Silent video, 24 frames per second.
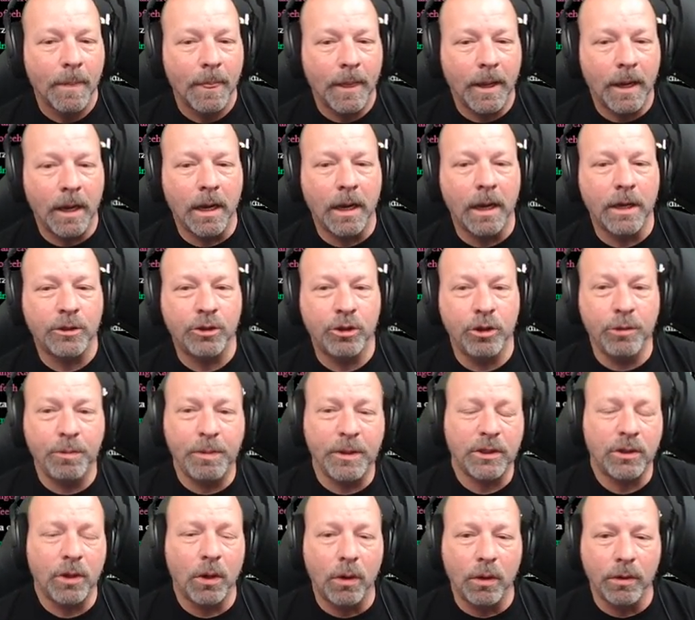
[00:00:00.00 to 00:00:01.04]
uh, truth
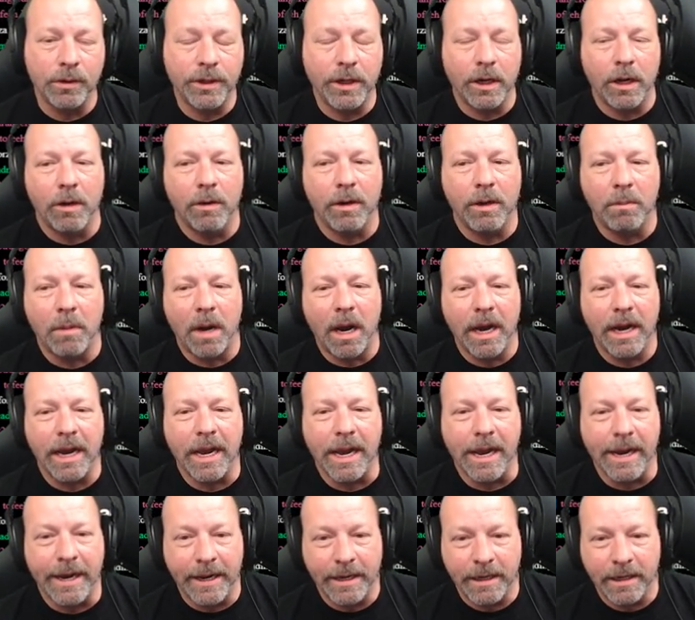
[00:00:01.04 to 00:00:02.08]
be told, you know, in
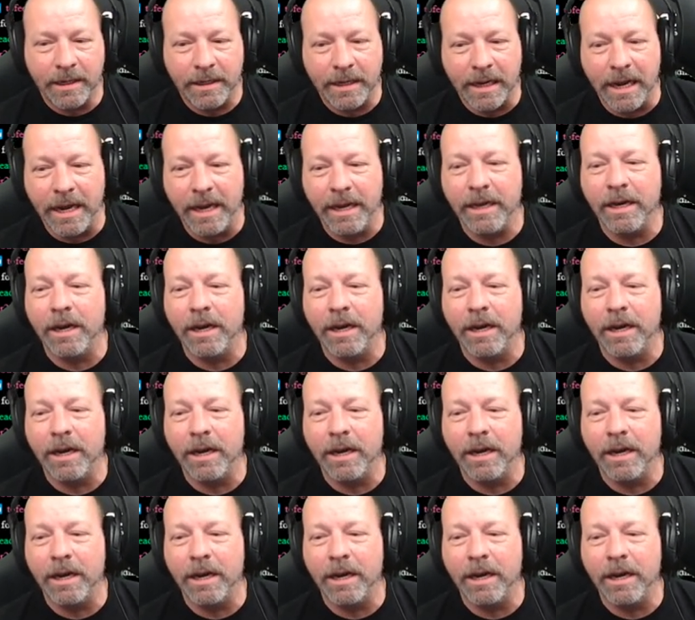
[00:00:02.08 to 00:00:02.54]
my day,